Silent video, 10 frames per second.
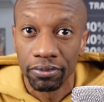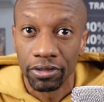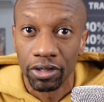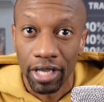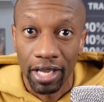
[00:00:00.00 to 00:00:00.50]

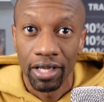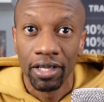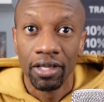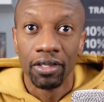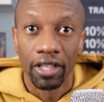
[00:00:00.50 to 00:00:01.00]
Okay.
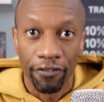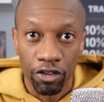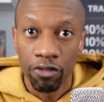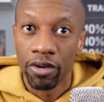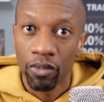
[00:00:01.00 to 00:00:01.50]
If
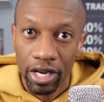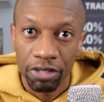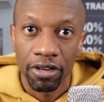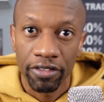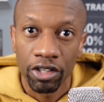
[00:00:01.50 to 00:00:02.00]
you've been watching
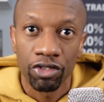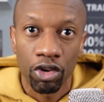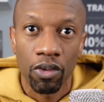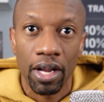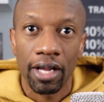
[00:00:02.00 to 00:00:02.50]
my videos for a
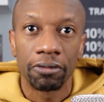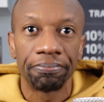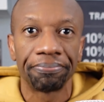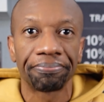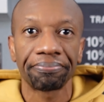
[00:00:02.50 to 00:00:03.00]
while
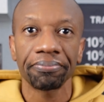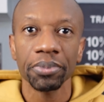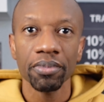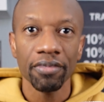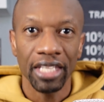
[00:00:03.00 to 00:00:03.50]

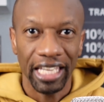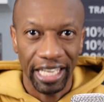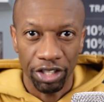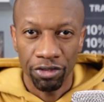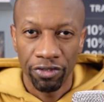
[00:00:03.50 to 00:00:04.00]
and
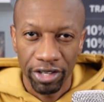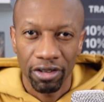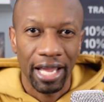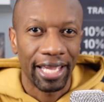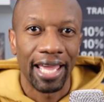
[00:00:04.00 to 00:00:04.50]
you feel
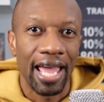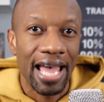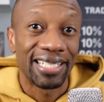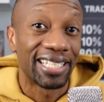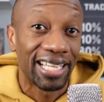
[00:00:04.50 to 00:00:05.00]
like it
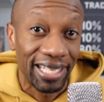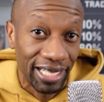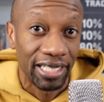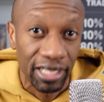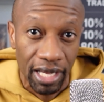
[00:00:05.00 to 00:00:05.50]
hasn't
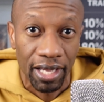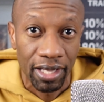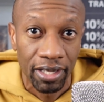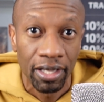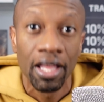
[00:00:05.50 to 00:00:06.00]
clicked yet,
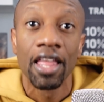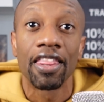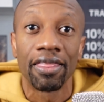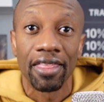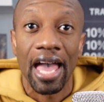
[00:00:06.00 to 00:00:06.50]

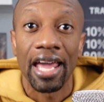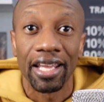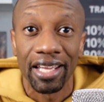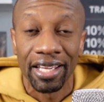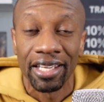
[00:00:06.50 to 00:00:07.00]
that
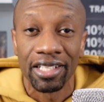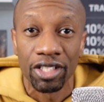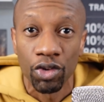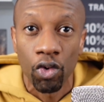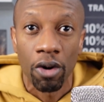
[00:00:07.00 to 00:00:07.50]
is
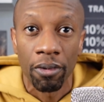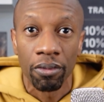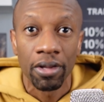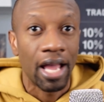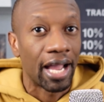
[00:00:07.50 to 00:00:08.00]
normal.
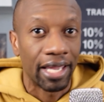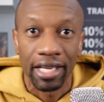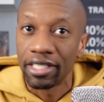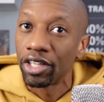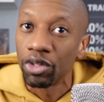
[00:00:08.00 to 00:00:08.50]
I
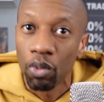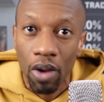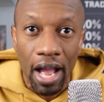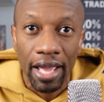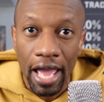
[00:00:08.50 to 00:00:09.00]
can't tell you
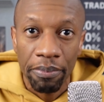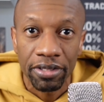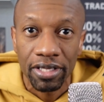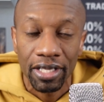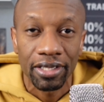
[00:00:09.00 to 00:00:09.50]
why it
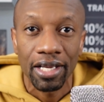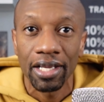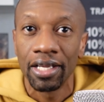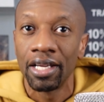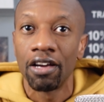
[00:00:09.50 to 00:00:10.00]
happens like
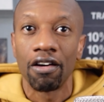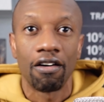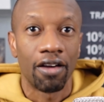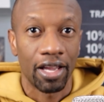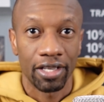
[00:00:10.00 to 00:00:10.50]
that.
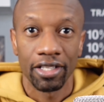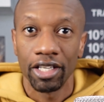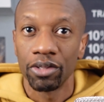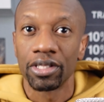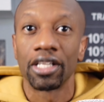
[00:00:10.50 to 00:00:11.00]
All I can tell
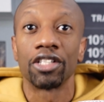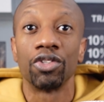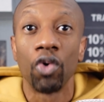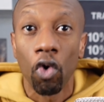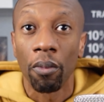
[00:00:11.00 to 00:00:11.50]
you is that it's
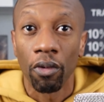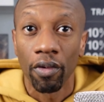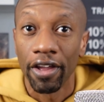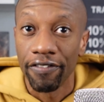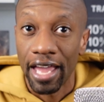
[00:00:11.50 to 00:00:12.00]
normal
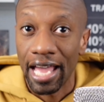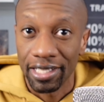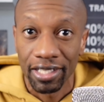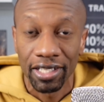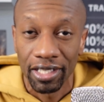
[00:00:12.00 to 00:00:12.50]
if it
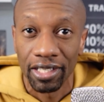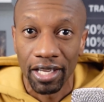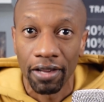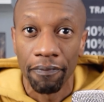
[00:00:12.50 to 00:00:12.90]
hasn't clicked yet.